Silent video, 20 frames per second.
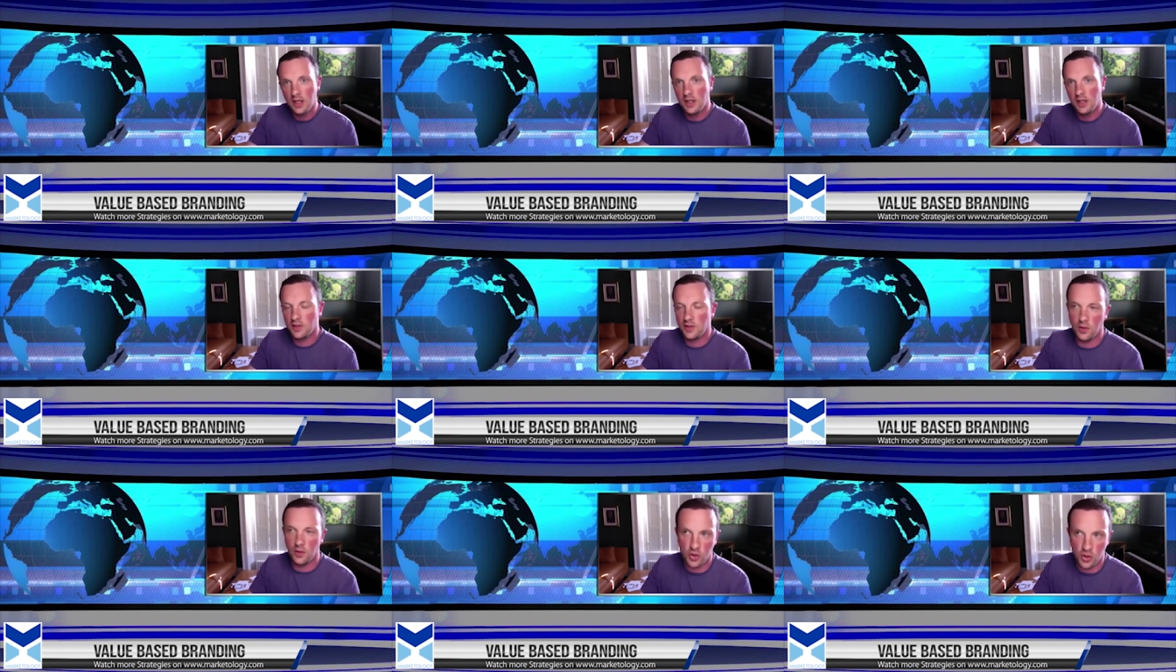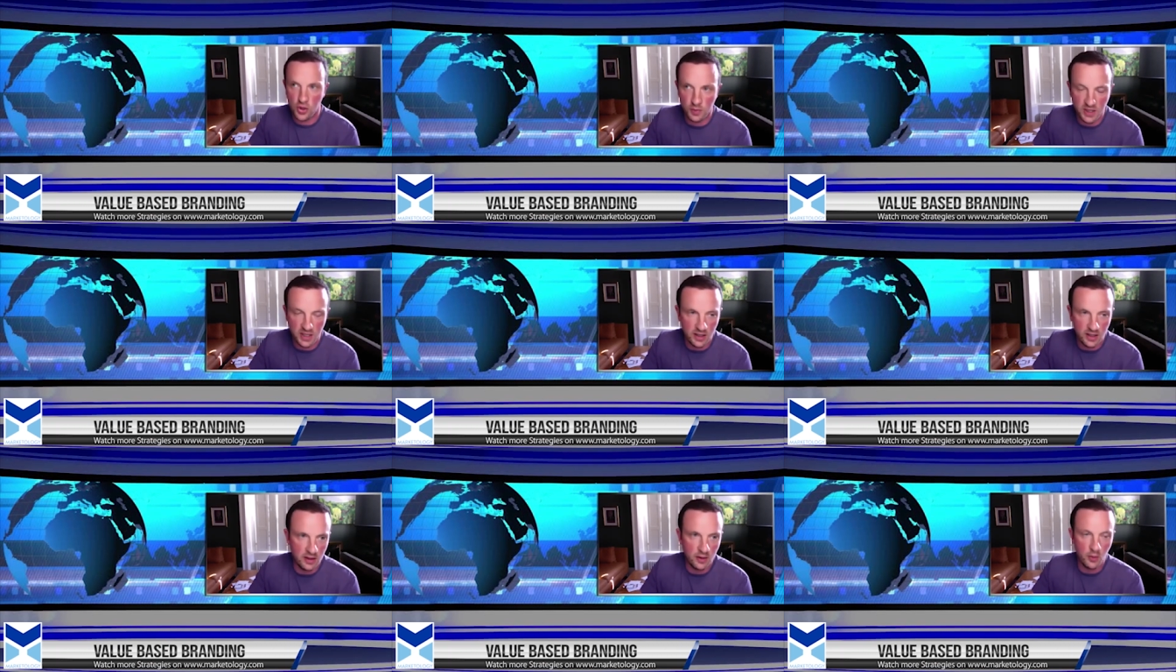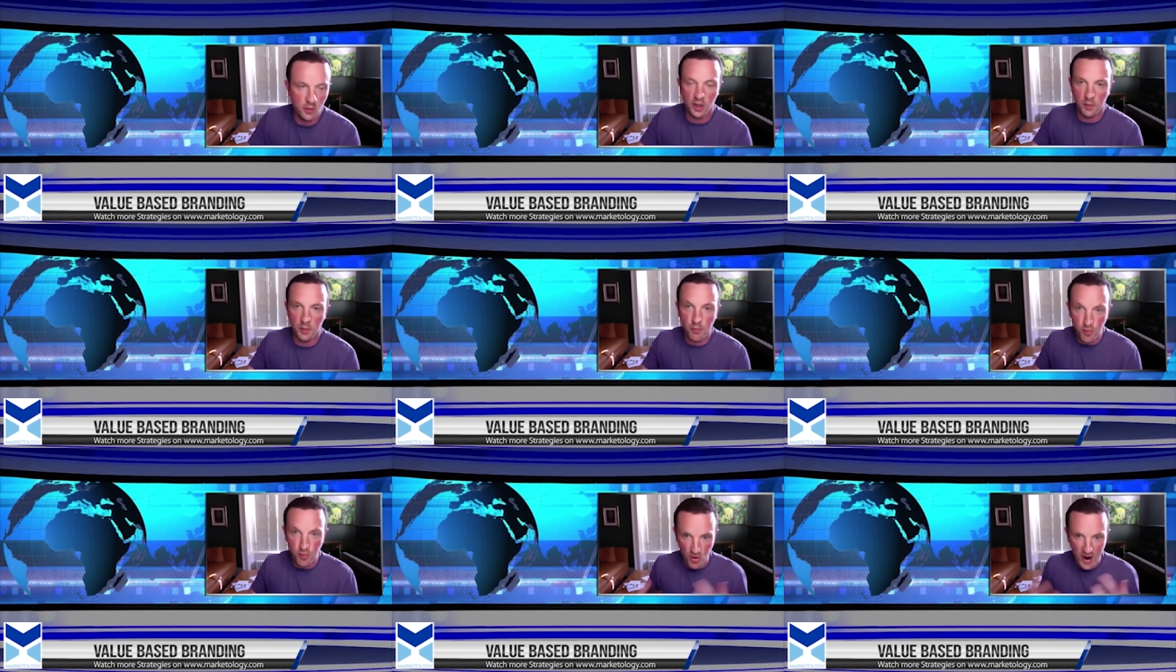social media, and they want
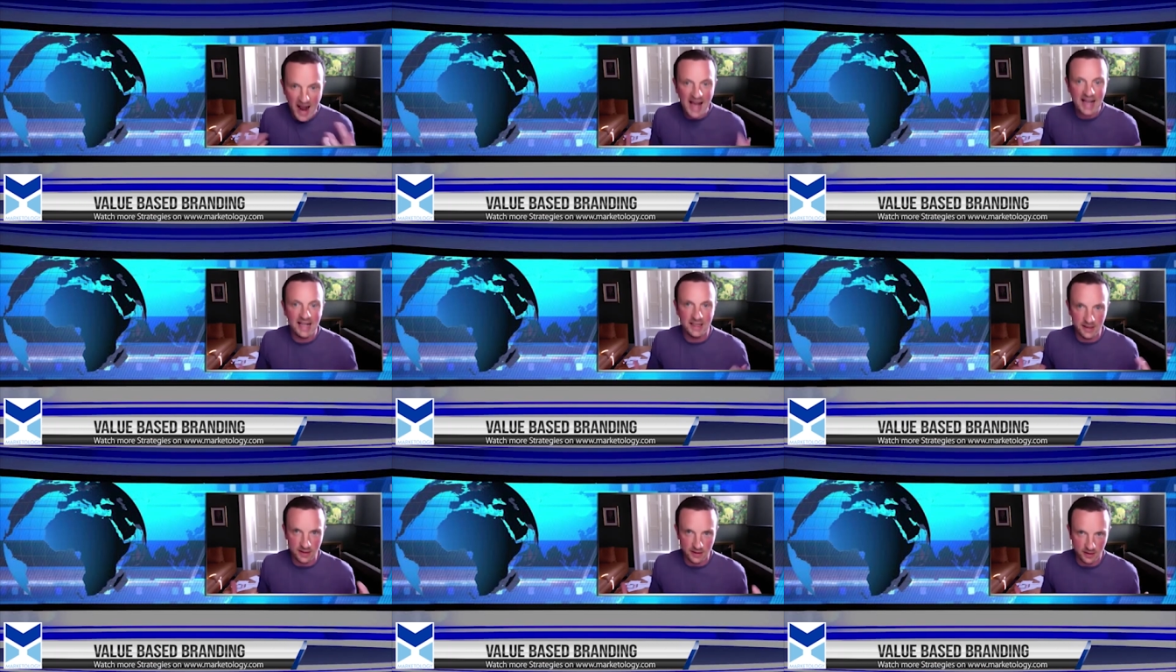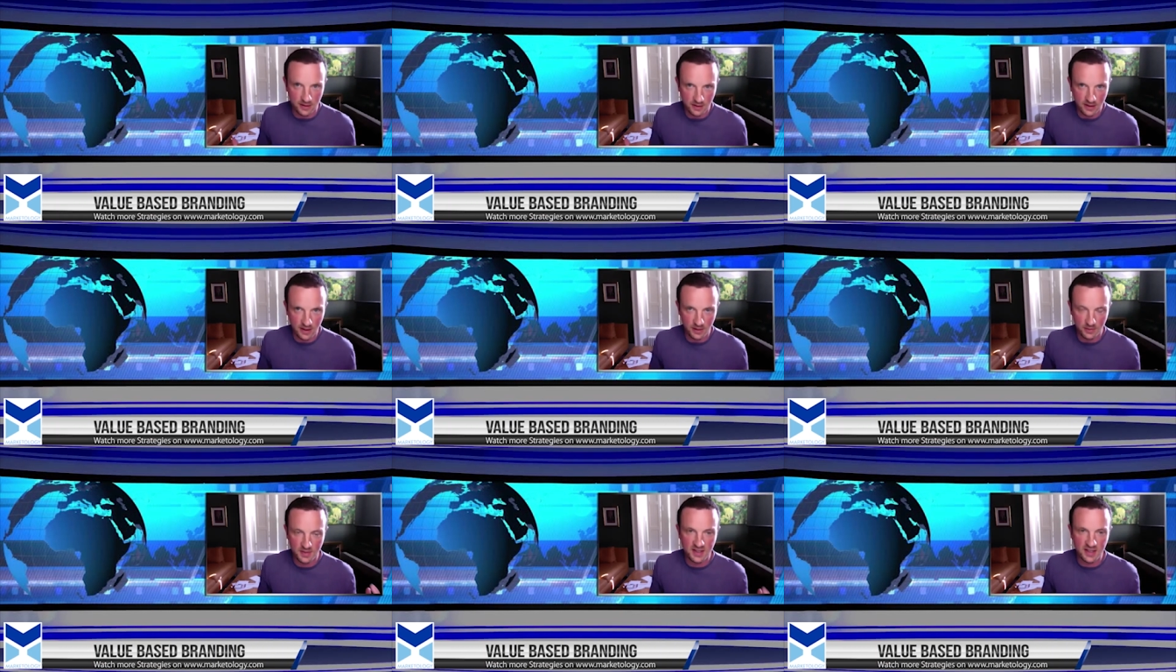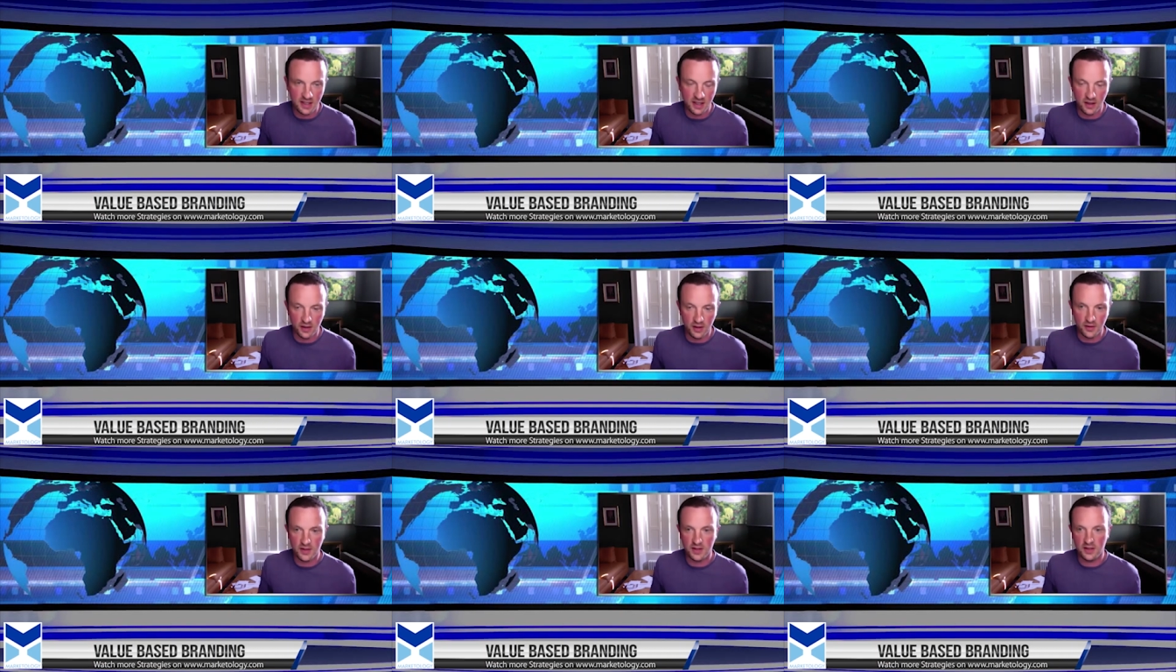to brand
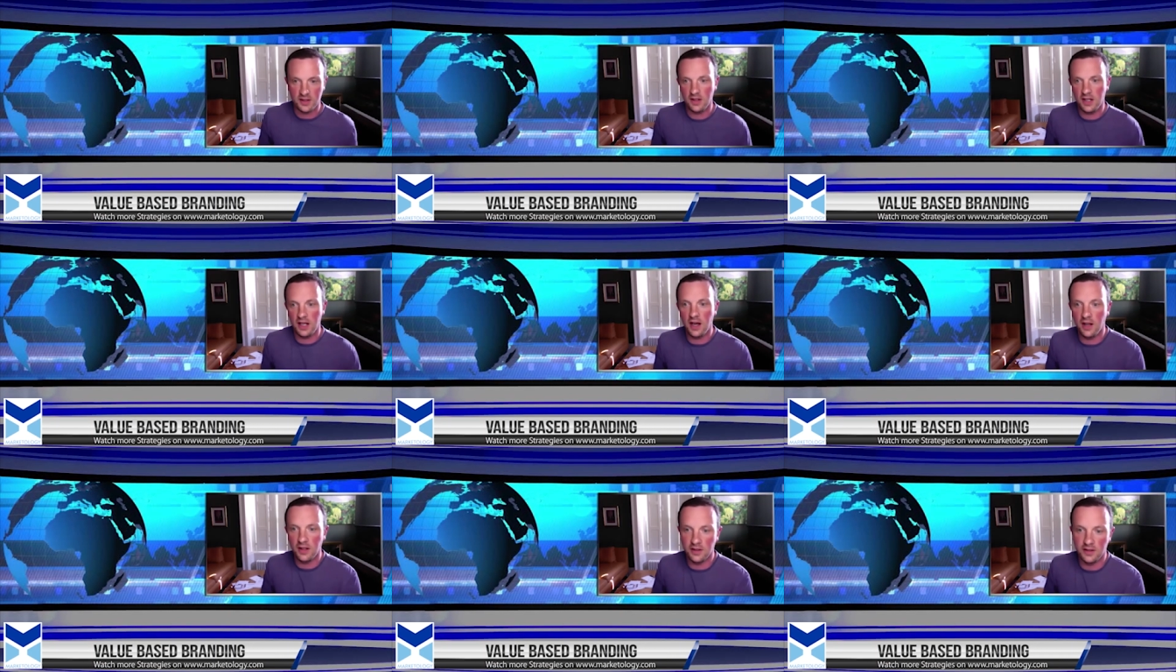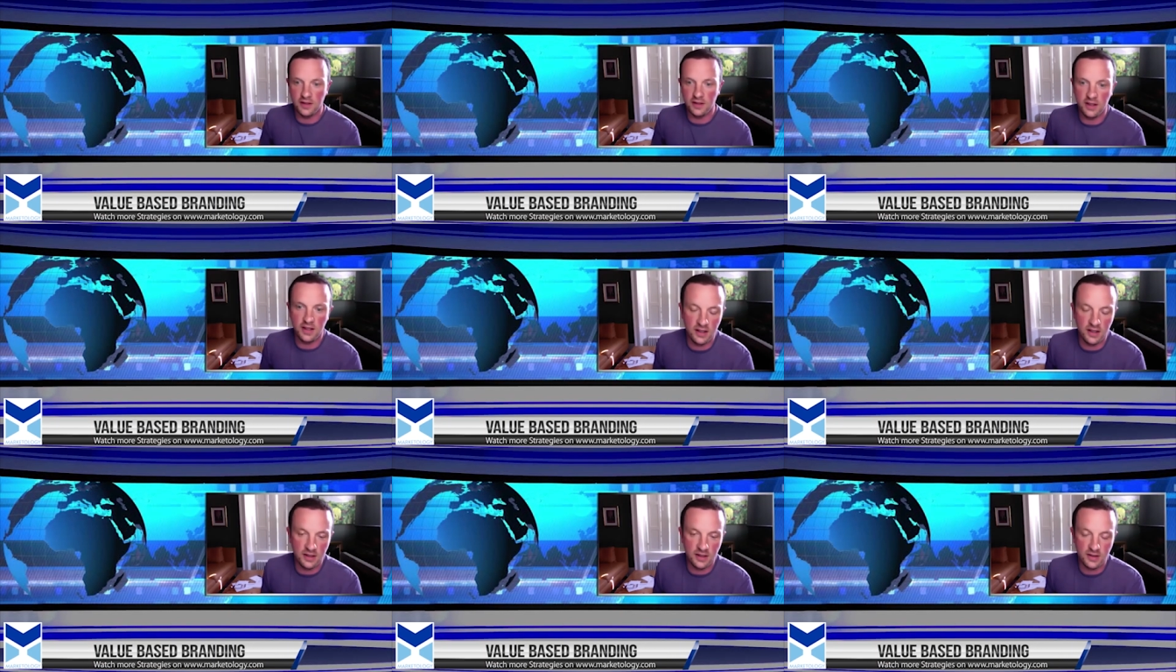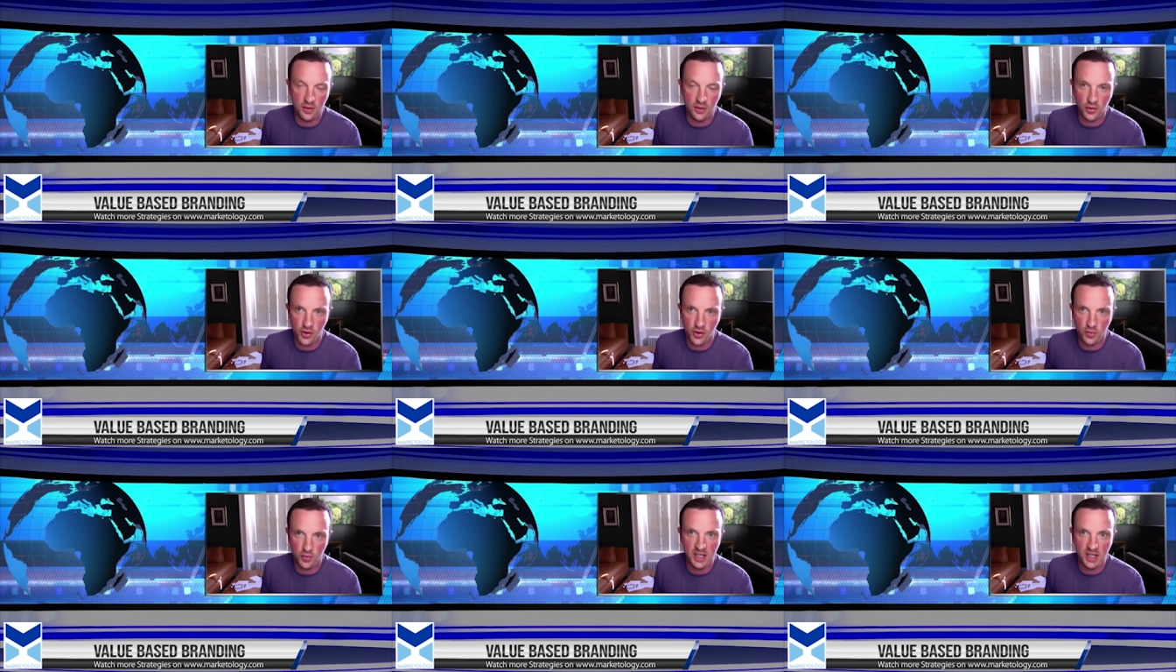themselves on
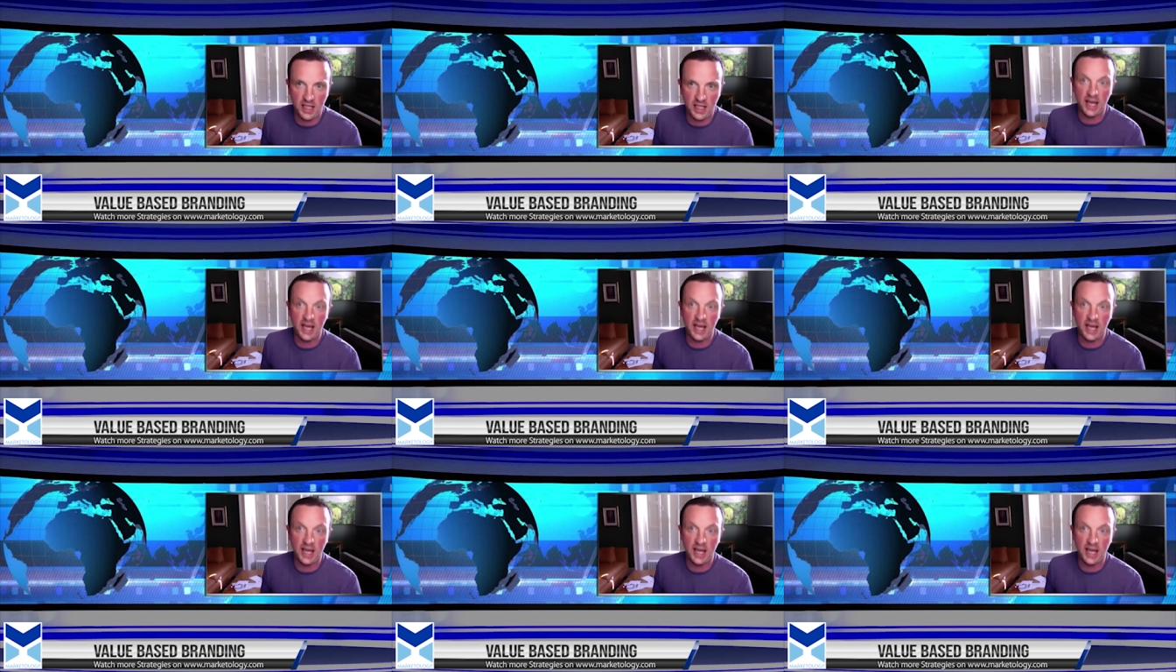social media,